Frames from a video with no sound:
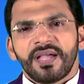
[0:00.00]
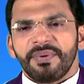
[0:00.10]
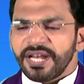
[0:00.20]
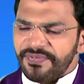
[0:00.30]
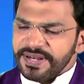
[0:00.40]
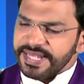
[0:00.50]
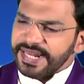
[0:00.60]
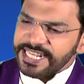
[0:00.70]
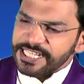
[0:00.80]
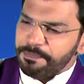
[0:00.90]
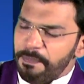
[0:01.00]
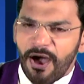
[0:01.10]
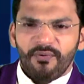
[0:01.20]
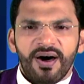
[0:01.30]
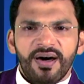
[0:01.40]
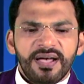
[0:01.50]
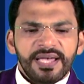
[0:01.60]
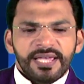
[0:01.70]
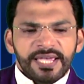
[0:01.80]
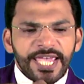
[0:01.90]
My dear friends, in his power,
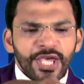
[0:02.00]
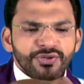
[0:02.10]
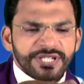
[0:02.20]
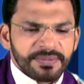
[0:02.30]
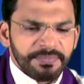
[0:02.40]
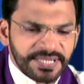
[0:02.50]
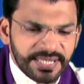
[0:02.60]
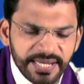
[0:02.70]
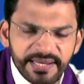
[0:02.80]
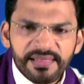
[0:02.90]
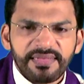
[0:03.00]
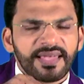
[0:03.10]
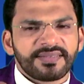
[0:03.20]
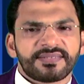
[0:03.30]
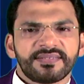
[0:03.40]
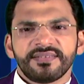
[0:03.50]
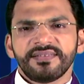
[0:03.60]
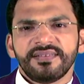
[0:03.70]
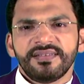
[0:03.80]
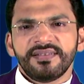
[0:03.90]
he uses the material things.
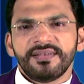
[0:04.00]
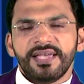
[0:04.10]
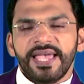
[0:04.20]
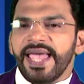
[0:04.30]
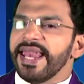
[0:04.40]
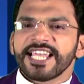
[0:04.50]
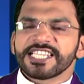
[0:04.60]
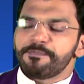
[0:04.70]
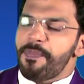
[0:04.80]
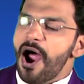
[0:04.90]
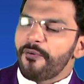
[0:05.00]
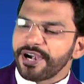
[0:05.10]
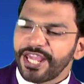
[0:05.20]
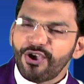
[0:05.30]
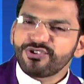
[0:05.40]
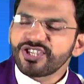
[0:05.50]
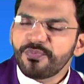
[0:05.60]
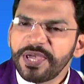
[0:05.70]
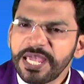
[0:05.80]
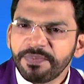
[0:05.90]
In his power, he uses
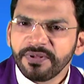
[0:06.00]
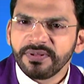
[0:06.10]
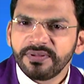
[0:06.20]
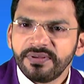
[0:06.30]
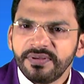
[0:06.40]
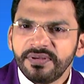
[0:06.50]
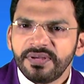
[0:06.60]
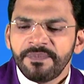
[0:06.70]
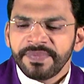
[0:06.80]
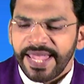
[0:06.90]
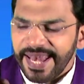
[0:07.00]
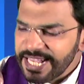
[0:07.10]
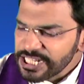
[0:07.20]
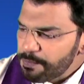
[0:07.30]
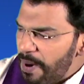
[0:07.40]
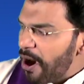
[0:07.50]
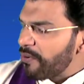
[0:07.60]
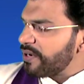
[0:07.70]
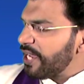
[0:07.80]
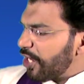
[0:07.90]
the people. In his
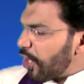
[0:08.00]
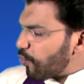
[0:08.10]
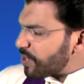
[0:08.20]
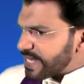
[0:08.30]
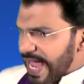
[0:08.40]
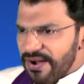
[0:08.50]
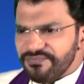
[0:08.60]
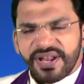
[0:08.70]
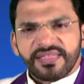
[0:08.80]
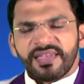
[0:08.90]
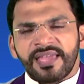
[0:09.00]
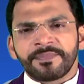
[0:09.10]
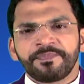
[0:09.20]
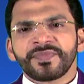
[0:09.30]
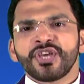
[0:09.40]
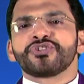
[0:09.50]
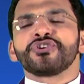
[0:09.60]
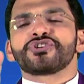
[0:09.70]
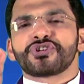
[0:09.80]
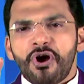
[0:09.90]
power, he uses everything
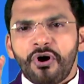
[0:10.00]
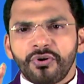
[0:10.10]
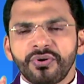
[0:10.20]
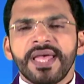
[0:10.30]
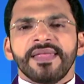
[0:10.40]
to show